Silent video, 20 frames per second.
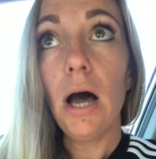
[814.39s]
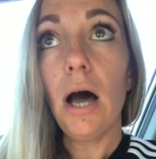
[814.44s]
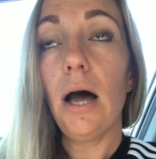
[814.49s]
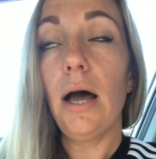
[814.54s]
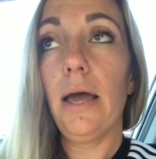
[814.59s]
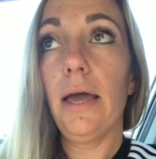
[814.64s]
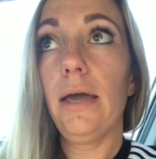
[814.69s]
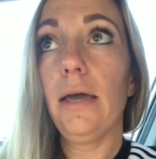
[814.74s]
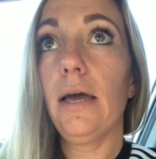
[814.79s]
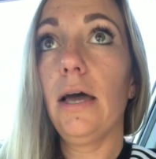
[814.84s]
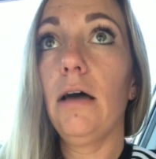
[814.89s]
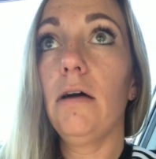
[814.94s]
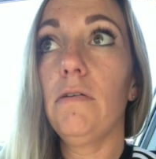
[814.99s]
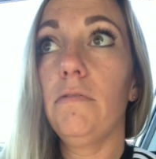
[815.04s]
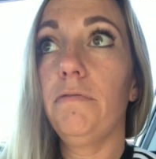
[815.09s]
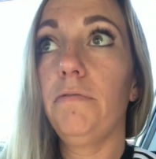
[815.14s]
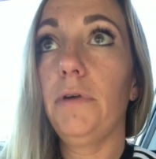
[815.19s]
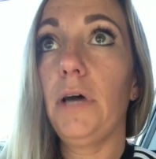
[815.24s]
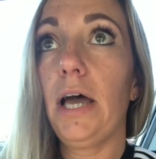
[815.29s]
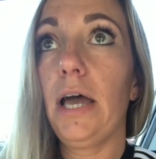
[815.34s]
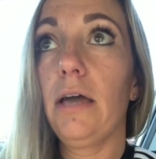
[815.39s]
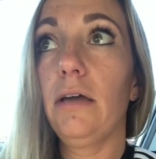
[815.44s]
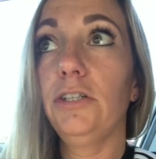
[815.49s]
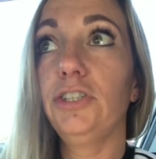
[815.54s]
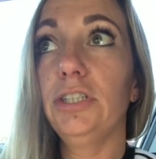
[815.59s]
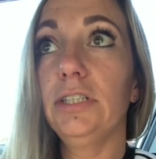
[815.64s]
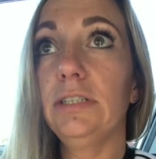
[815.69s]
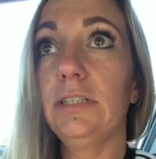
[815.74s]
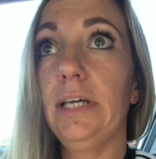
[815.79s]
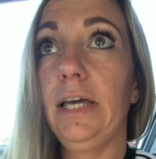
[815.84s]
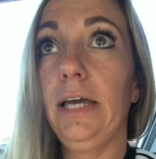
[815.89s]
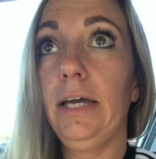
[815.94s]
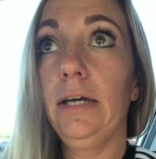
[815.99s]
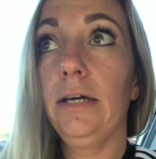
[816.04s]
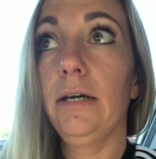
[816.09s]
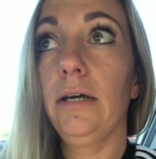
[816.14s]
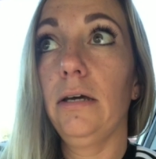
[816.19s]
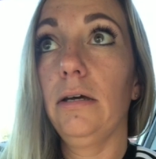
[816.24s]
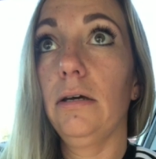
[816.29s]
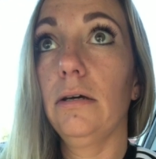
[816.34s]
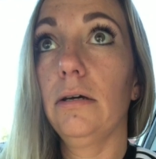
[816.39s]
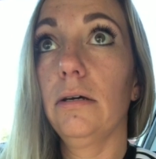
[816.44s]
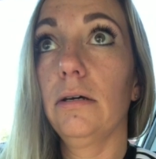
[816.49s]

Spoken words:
I just can't.